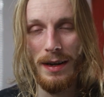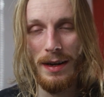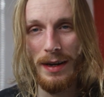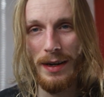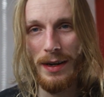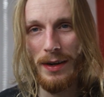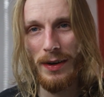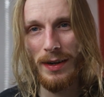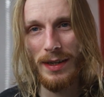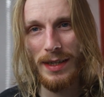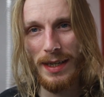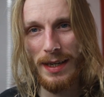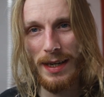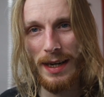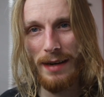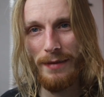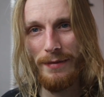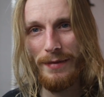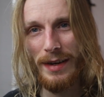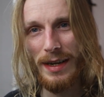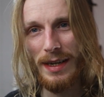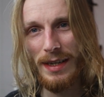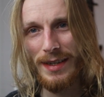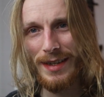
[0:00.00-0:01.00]
a
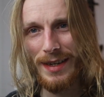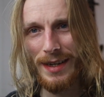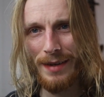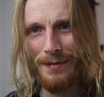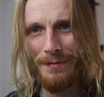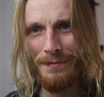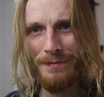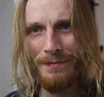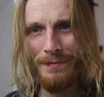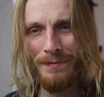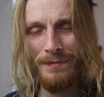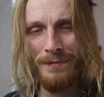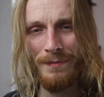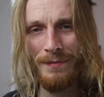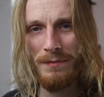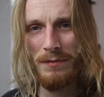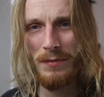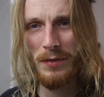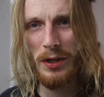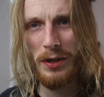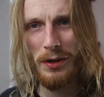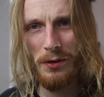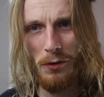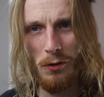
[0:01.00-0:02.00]
90-day visa
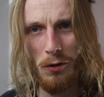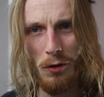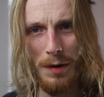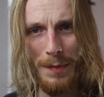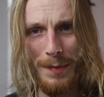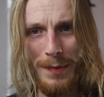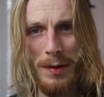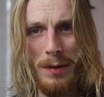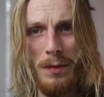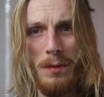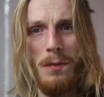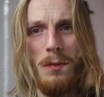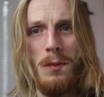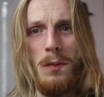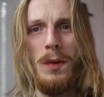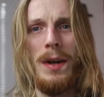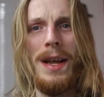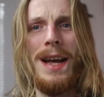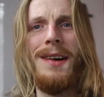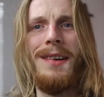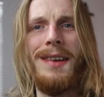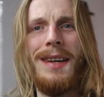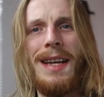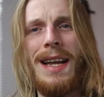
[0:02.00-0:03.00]
to Europe
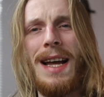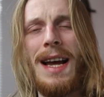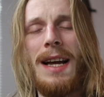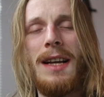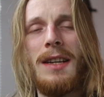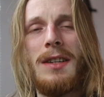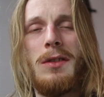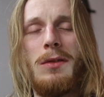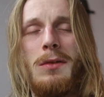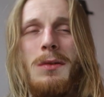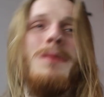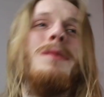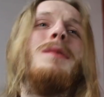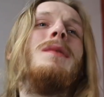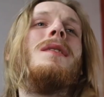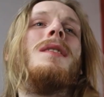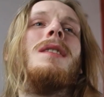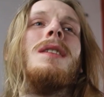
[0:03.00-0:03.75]
without any hassle.